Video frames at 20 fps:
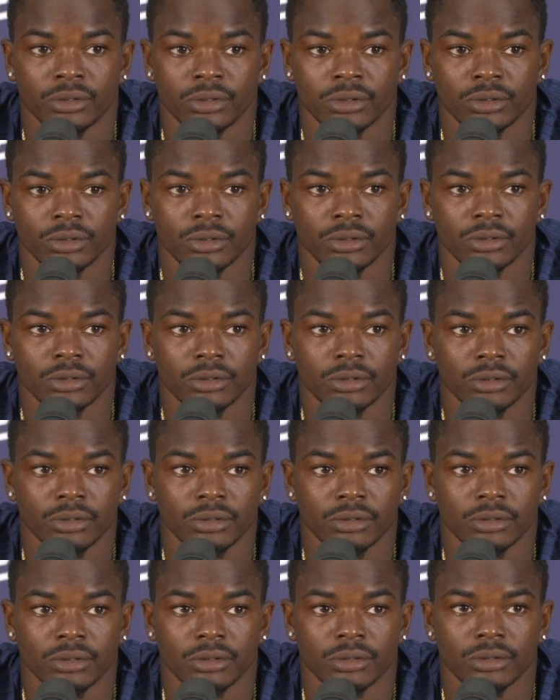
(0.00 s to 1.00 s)

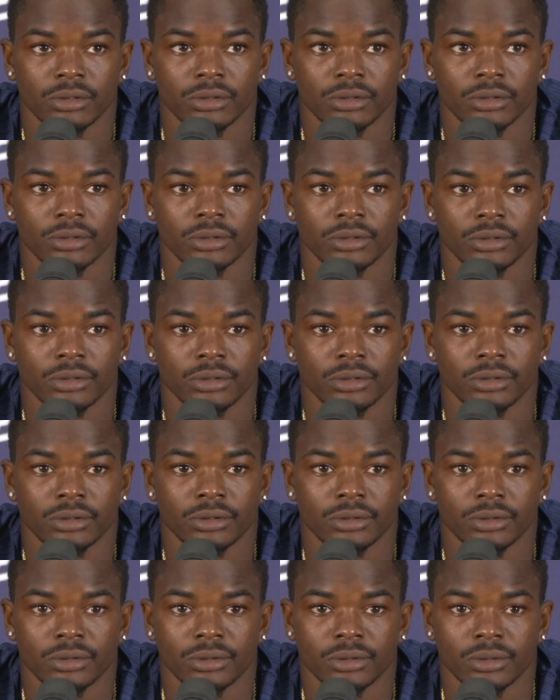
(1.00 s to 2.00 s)

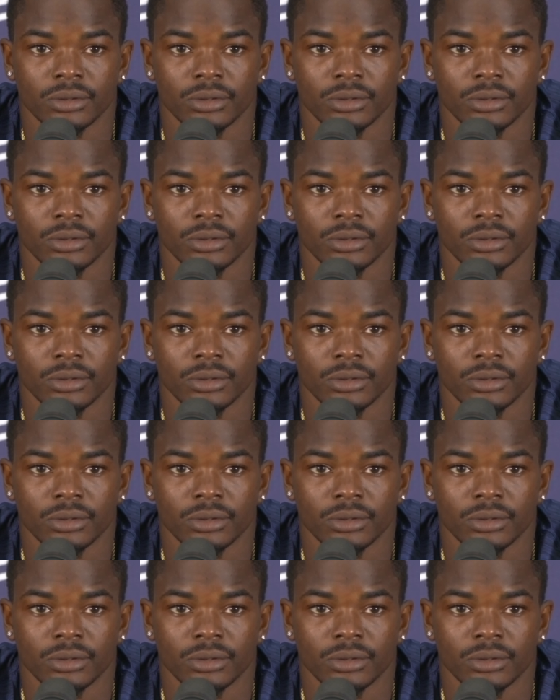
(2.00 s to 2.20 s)
No one is speaking in this clip.